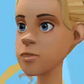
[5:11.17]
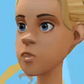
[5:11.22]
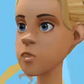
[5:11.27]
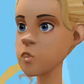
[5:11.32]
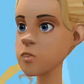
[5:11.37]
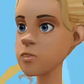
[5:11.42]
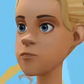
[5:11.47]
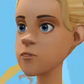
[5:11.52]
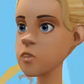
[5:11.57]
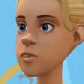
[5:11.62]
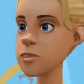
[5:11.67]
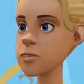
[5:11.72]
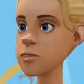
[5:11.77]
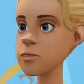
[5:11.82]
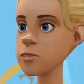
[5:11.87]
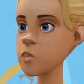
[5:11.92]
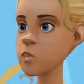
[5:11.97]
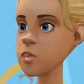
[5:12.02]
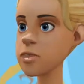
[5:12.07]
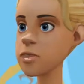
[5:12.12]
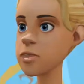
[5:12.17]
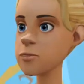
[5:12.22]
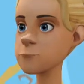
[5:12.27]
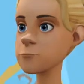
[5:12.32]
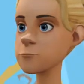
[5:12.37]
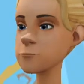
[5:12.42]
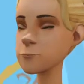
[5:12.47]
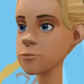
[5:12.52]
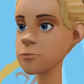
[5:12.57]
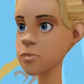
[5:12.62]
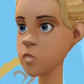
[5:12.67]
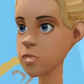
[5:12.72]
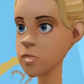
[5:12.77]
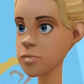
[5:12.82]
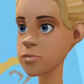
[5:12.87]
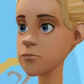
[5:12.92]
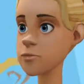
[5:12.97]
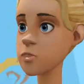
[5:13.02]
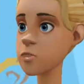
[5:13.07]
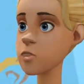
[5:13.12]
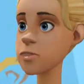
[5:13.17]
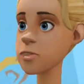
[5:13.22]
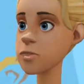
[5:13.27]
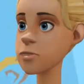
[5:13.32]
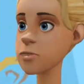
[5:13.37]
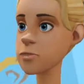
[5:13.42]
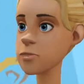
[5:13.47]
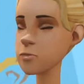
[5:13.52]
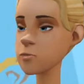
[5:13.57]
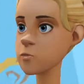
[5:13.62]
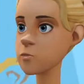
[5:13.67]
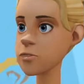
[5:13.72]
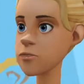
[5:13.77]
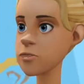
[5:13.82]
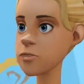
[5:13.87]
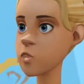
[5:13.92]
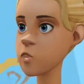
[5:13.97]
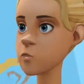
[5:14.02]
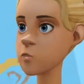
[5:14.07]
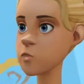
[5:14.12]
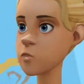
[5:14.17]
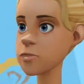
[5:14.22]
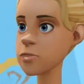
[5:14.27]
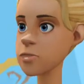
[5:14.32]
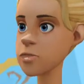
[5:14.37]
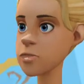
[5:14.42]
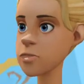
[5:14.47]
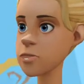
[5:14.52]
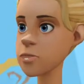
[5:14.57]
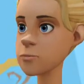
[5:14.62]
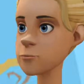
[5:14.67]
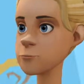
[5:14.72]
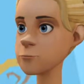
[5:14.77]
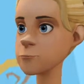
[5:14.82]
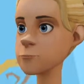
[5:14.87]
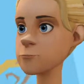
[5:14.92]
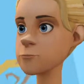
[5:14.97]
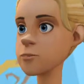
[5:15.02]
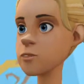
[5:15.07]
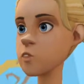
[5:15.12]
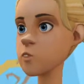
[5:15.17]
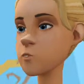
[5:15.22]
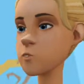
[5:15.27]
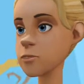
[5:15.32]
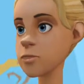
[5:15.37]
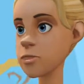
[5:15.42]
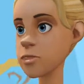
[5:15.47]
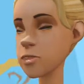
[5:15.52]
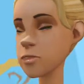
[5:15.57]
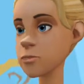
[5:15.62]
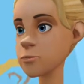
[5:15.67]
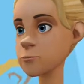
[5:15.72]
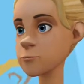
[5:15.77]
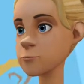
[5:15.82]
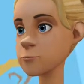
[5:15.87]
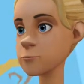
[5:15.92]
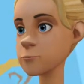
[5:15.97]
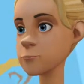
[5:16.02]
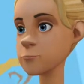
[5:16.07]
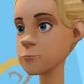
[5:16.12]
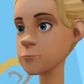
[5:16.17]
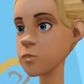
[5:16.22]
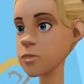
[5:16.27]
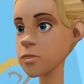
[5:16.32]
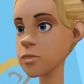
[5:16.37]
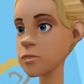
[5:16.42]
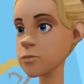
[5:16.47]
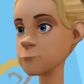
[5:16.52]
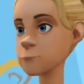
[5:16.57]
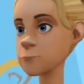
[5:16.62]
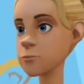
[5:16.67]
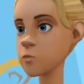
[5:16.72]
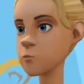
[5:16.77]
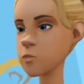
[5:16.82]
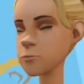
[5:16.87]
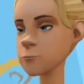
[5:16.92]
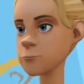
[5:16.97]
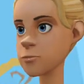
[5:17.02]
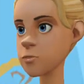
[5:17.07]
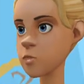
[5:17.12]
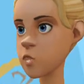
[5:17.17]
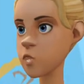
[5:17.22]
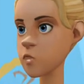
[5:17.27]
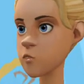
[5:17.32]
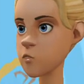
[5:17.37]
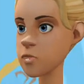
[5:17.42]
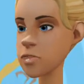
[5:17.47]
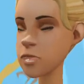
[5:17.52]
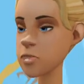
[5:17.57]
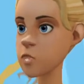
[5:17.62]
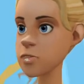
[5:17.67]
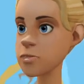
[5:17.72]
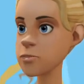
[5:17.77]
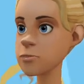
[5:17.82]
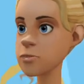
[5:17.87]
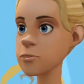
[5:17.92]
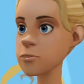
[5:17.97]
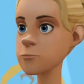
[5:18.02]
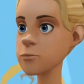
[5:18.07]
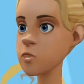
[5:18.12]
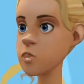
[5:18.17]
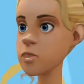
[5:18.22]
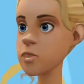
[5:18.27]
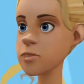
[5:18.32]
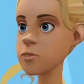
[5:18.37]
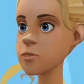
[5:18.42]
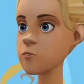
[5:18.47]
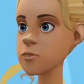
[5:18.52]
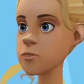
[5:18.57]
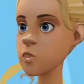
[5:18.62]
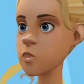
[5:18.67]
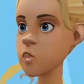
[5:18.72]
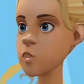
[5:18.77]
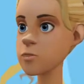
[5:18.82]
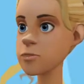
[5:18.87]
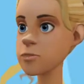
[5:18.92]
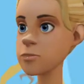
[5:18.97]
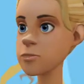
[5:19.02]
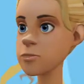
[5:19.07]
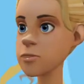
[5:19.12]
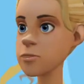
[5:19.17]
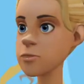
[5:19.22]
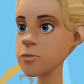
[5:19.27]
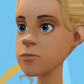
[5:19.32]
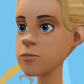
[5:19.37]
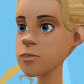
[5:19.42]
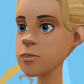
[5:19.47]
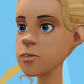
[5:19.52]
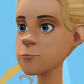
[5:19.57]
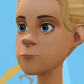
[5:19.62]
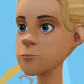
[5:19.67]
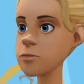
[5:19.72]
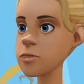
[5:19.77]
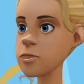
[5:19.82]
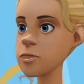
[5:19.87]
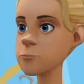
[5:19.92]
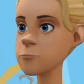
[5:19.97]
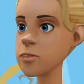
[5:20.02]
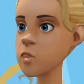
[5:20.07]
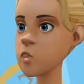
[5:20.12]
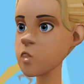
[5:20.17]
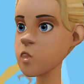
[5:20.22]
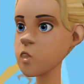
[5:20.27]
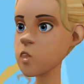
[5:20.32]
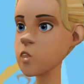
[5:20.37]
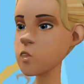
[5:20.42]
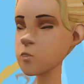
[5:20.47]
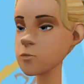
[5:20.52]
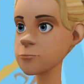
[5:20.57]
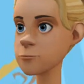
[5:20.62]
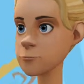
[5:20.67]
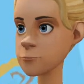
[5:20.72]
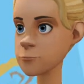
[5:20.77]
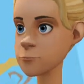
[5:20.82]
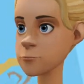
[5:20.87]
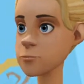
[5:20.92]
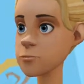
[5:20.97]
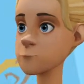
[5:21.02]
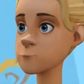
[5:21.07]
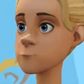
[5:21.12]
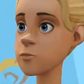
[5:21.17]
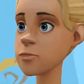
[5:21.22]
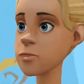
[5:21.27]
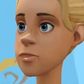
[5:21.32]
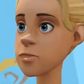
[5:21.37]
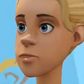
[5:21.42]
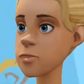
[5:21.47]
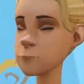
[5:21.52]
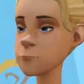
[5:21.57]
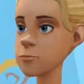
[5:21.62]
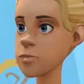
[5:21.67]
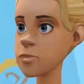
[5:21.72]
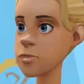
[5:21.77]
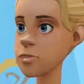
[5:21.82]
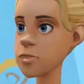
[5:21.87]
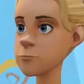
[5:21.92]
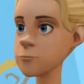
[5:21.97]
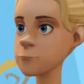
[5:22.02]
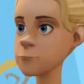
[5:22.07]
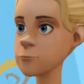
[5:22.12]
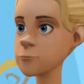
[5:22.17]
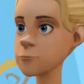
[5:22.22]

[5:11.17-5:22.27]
order for us to help, you have to let us know if you're struggling, Cross says. We can problem solve with you and help you get over all kinds of stumbling blocks, so please speak up.